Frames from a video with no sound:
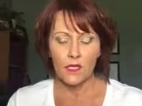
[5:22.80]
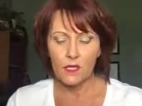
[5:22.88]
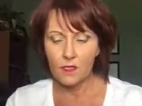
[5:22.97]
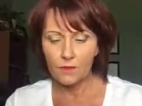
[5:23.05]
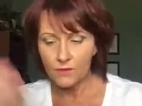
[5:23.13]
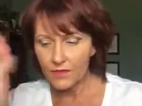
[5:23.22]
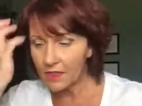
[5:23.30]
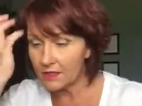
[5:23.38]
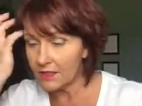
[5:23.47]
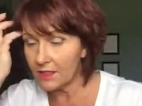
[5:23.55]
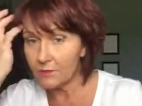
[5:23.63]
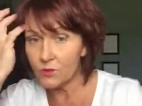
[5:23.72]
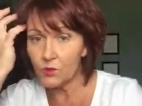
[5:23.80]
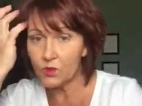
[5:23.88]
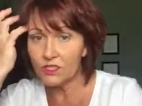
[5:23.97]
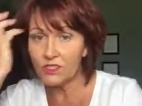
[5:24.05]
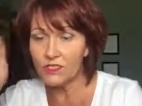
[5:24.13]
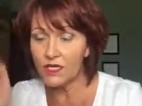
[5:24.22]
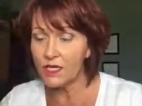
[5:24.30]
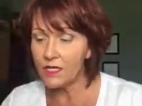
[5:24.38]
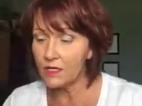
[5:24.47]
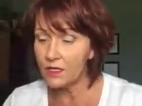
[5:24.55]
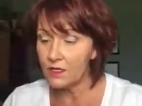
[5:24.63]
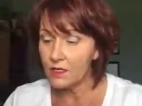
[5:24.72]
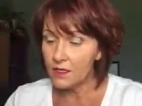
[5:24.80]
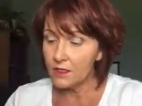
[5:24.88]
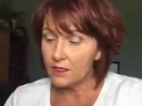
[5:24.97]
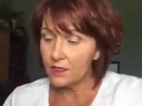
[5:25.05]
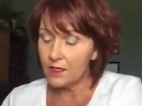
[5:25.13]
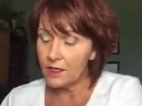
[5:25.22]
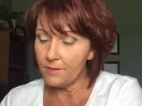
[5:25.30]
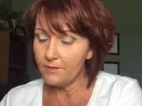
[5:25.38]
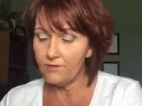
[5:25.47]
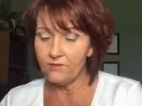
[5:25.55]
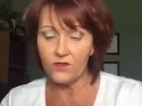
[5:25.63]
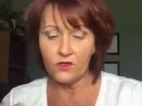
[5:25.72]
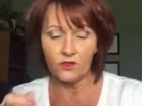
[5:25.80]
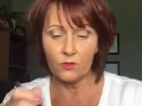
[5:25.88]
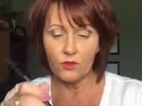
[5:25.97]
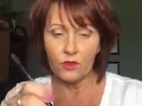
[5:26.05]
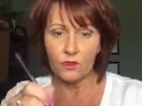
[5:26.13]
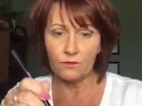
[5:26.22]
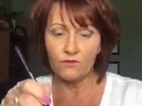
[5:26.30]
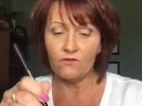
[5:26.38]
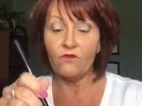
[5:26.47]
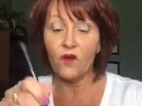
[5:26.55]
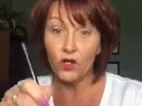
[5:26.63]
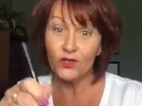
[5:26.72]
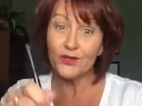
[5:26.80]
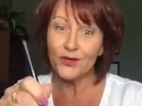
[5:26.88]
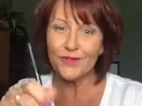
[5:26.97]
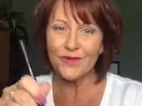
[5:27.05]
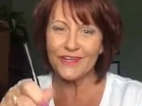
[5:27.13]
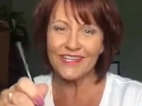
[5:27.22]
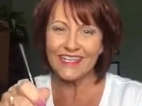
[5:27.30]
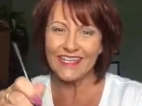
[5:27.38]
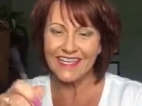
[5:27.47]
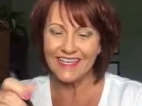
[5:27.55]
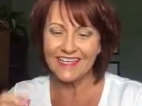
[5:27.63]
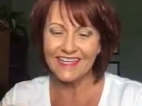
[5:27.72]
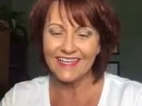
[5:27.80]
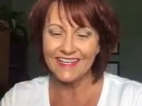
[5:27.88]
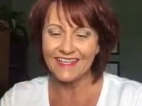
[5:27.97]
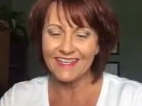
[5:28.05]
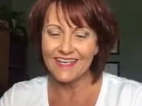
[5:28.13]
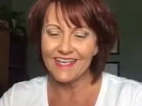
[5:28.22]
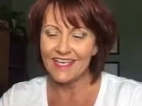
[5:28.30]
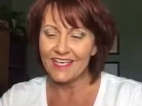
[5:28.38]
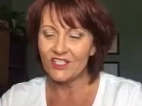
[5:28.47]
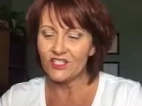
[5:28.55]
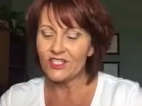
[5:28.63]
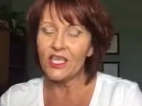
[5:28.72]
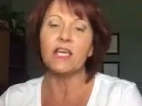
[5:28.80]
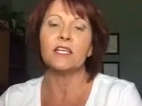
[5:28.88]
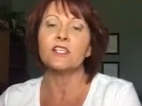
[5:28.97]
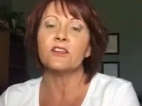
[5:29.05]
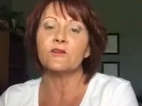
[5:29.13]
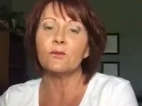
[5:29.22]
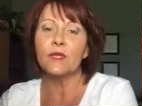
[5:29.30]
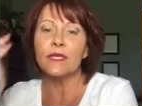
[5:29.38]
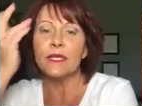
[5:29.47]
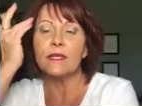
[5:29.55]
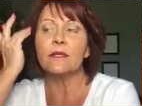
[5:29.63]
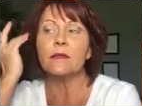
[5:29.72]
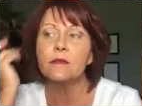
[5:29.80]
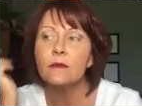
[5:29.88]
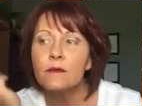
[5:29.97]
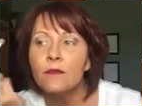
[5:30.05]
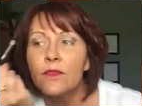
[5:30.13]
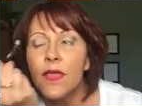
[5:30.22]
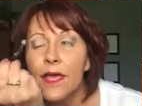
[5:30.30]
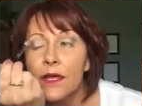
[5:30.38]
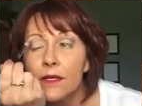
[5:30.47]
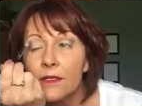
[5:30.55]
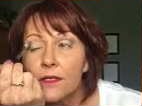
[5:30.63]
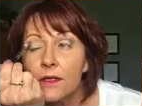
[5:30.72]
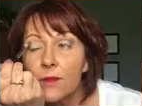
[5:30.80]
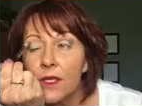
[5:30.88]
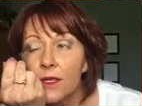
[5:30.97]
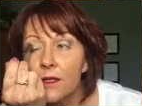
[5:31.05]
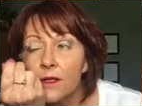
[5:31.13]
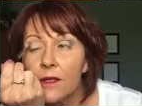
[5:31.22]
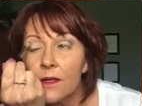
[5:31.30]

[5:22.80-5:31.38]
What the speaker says: Okay. Then I'm going to take the vulnerable again and just kind of blend that a little bit.